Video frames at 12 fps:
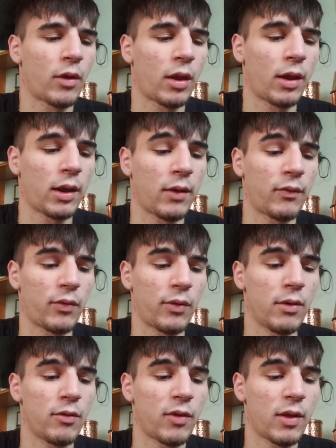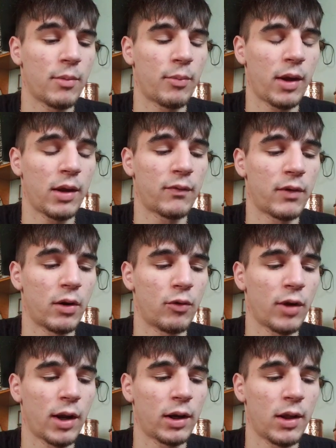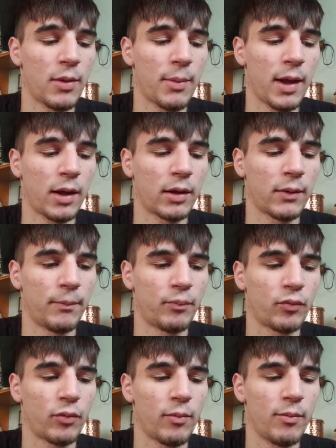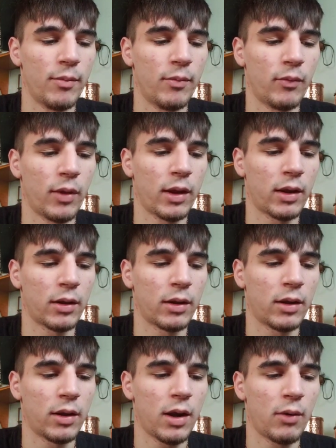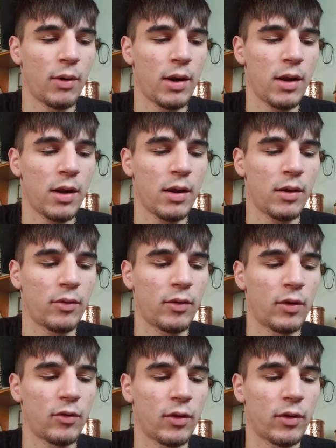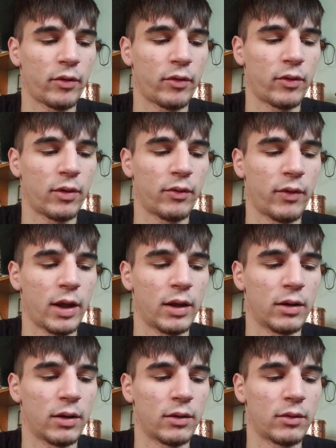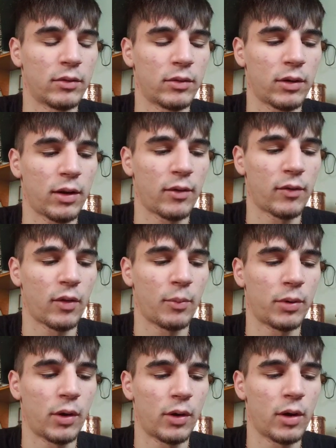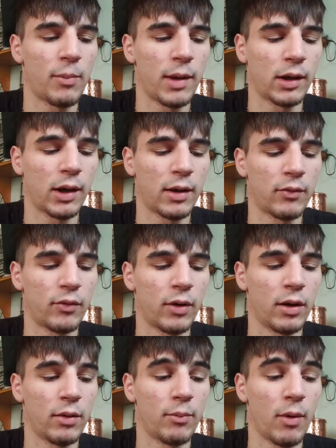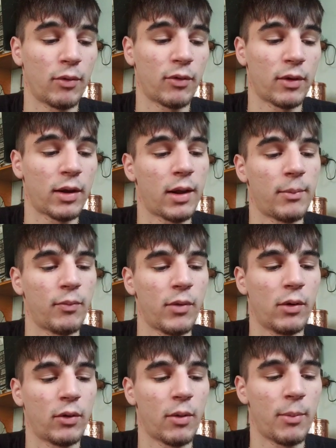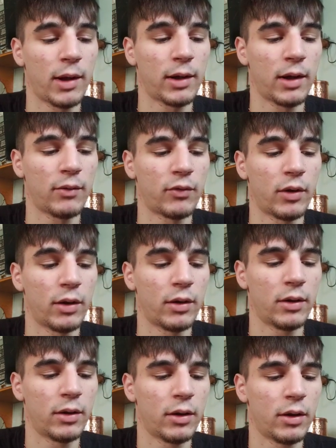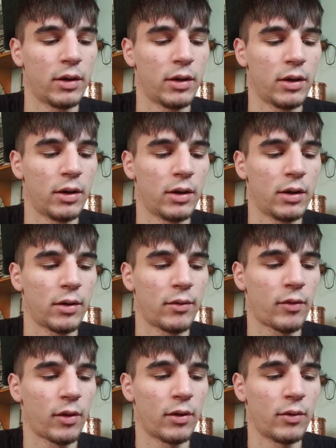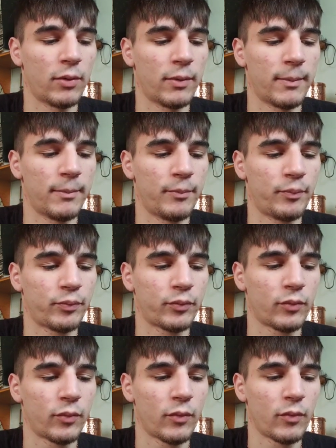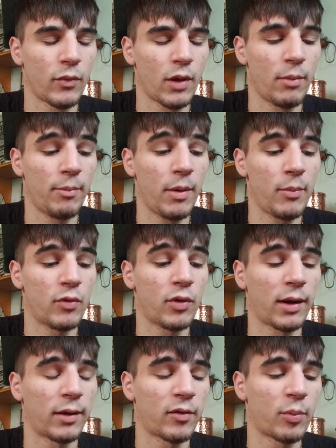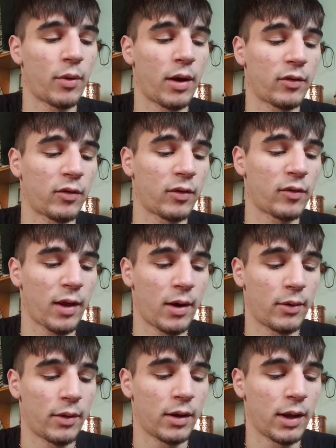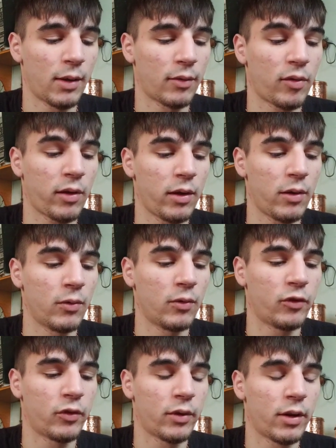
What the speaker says: like, if you see them play Inferno Dragon in the back, like, get ready to just defend, because they'll probably go Mega Knight in front. Most of the time they'll go Mega Knight in front. So Baby Dragon splashed this tower there, that was huge.